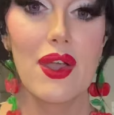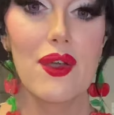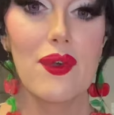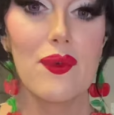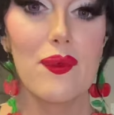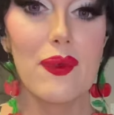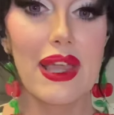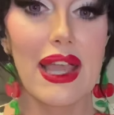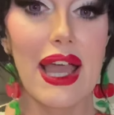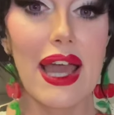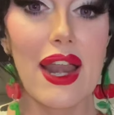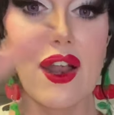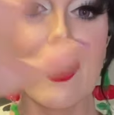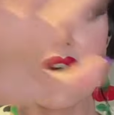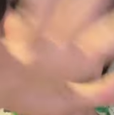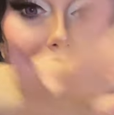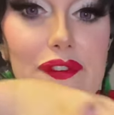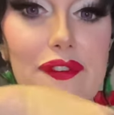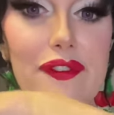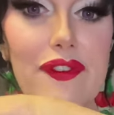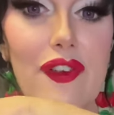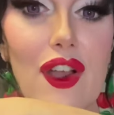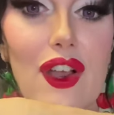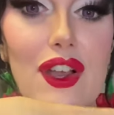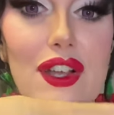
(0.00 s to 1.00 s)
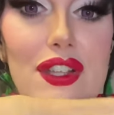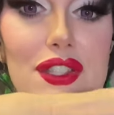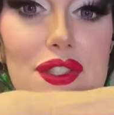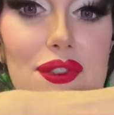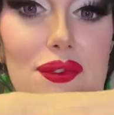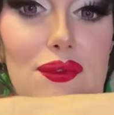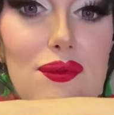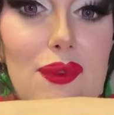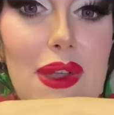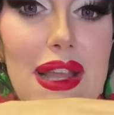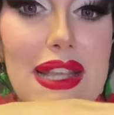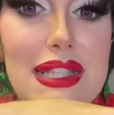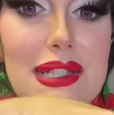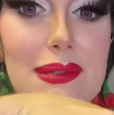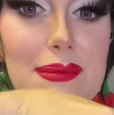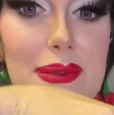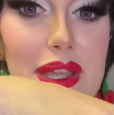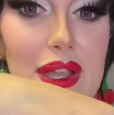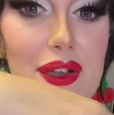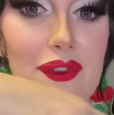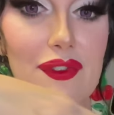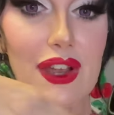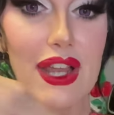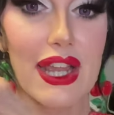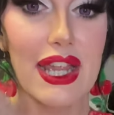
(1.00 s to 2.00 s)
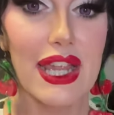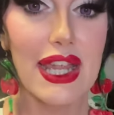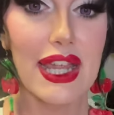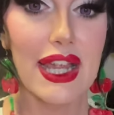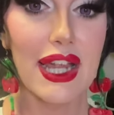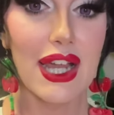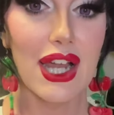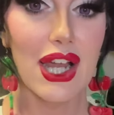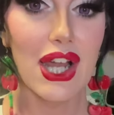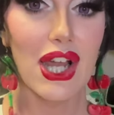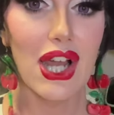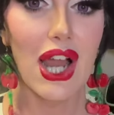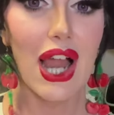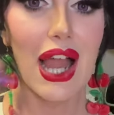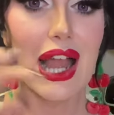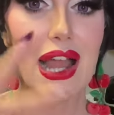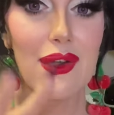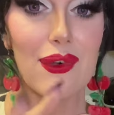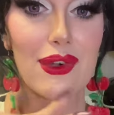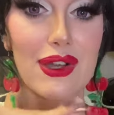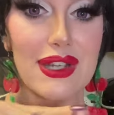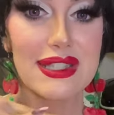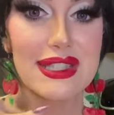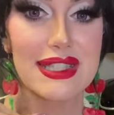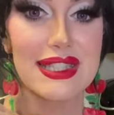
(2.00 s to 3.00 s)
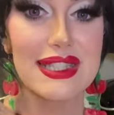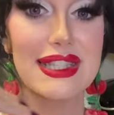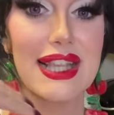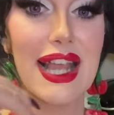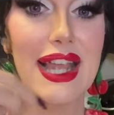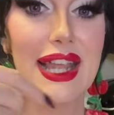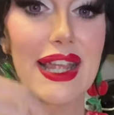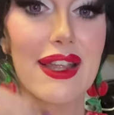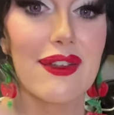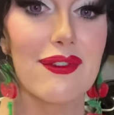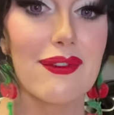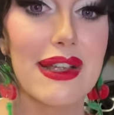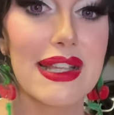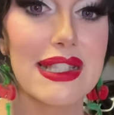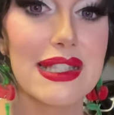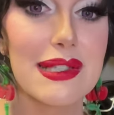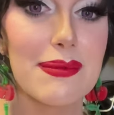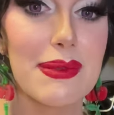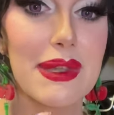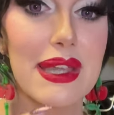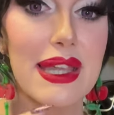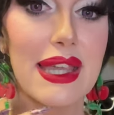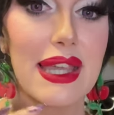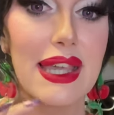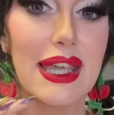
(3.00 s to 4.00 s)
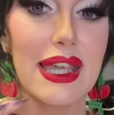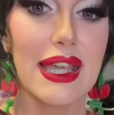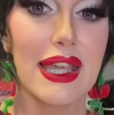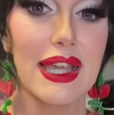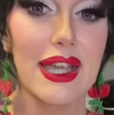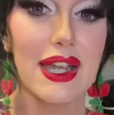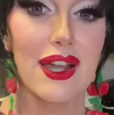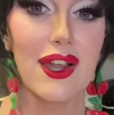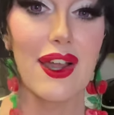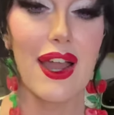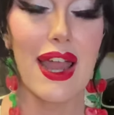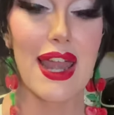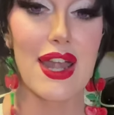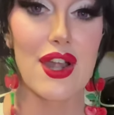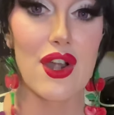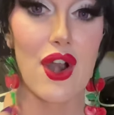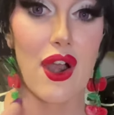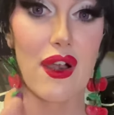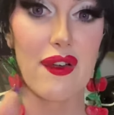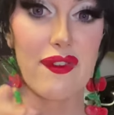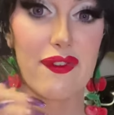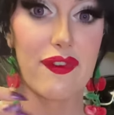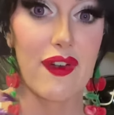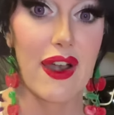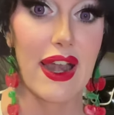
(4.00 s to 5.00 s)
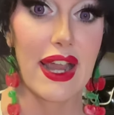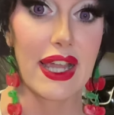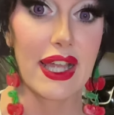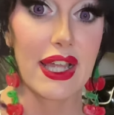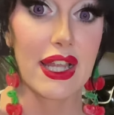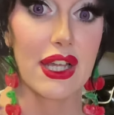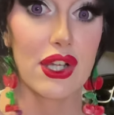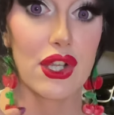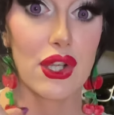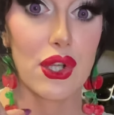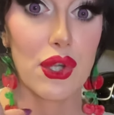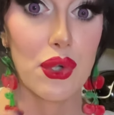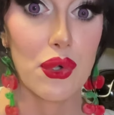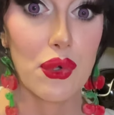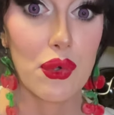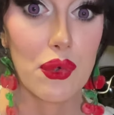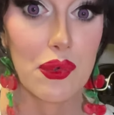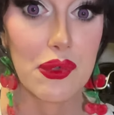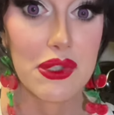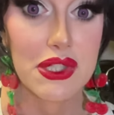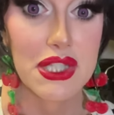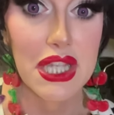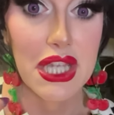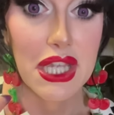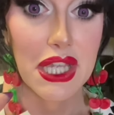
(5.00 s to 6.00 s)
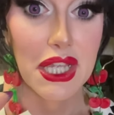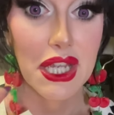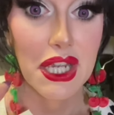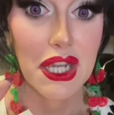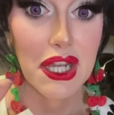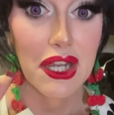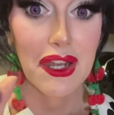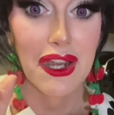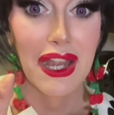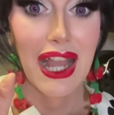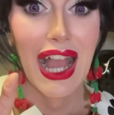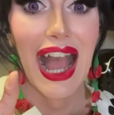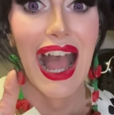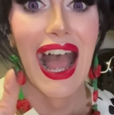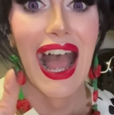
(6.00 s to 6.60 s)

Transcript: we got our first recipe over here, our second recipe here, and our frankengoons here.